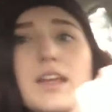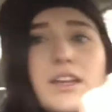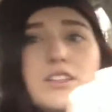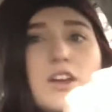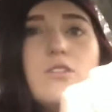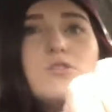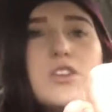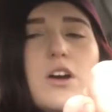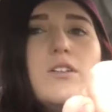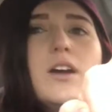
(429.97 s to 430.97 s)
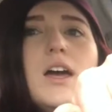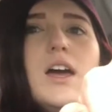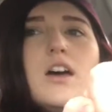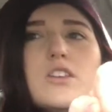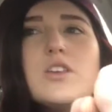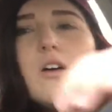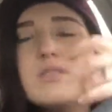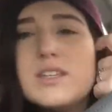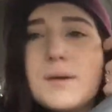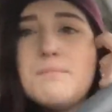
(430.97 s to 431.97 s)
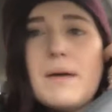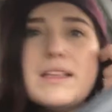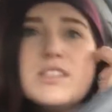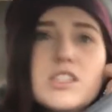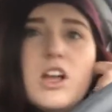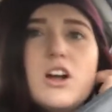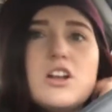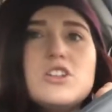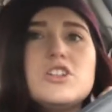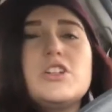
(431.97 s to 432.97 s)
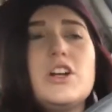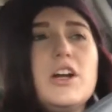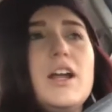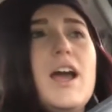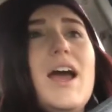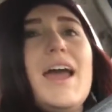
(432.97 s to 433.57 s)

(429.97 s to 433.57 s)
like no joke. So I was in a men's large shirt,